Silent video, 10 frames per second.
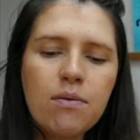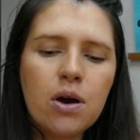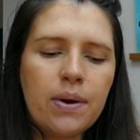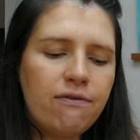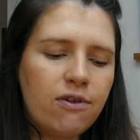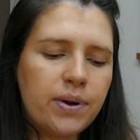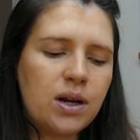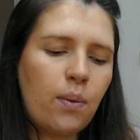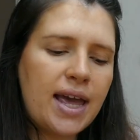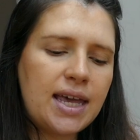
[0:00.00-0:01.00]
going through an
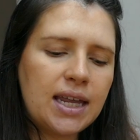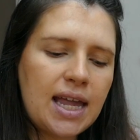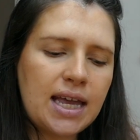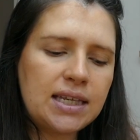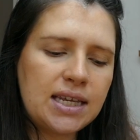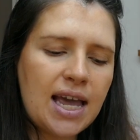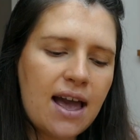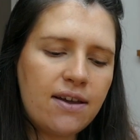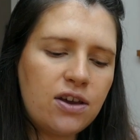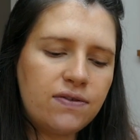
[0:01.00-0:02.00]
awakening. So
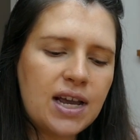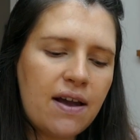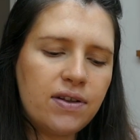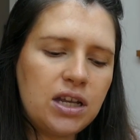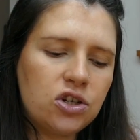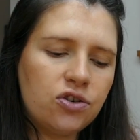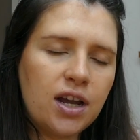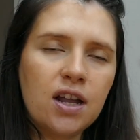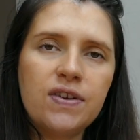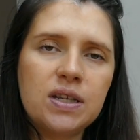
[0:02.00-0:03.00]
yeah, you've definitely
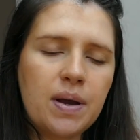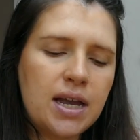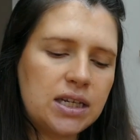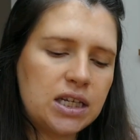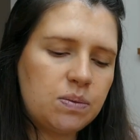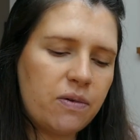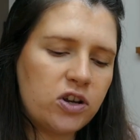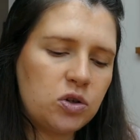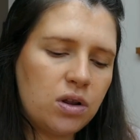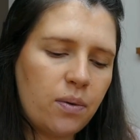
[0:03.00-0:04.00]
triggered this person's
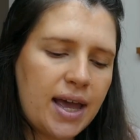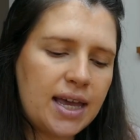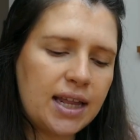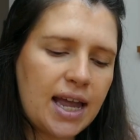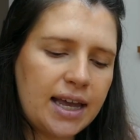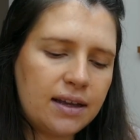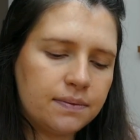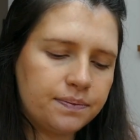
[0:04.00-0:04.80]
spiritual awakening.